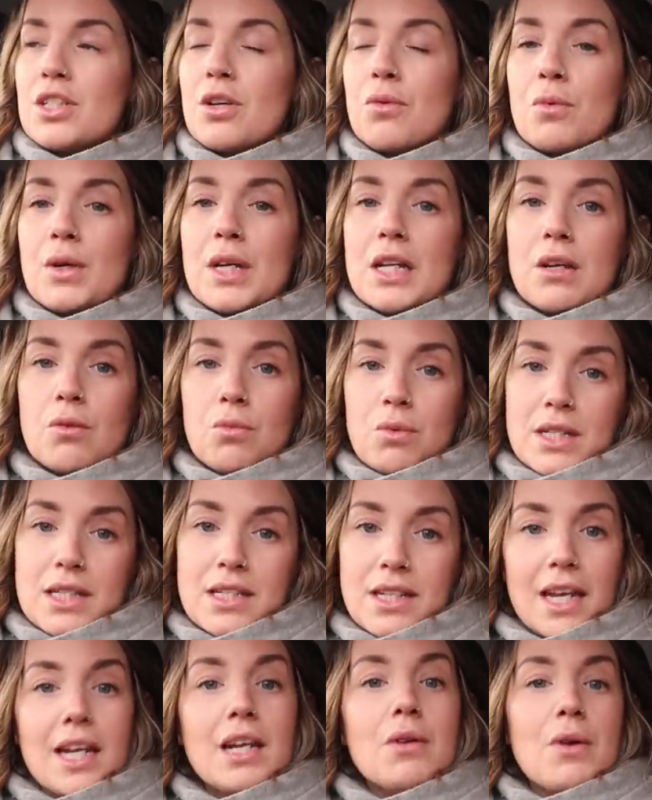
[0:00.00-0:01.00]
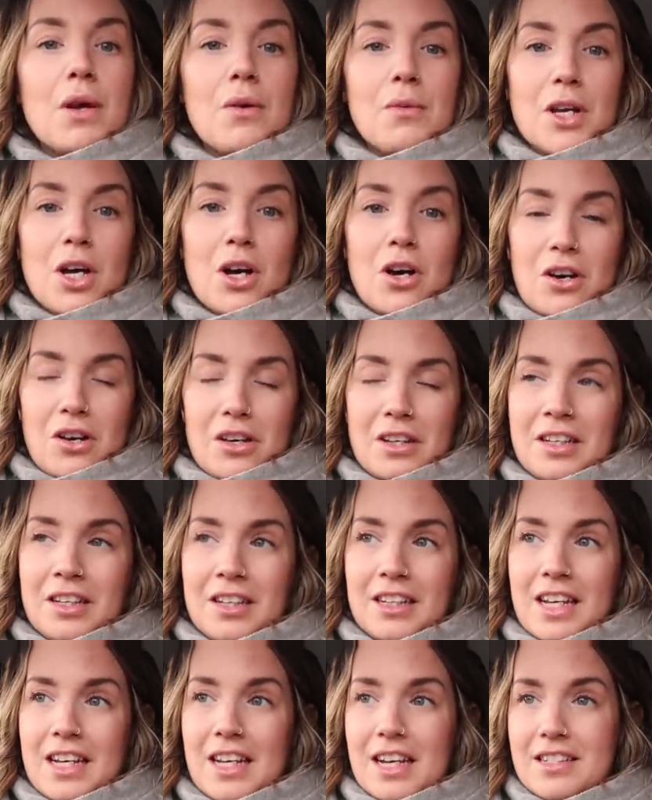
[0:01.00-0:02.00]
So we're staying where we are,
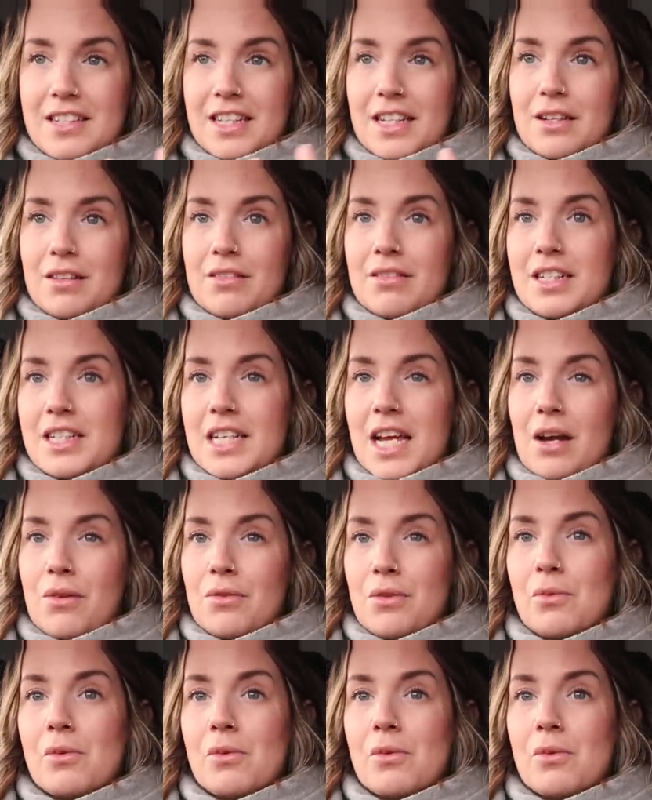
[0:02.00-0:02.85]
as in the town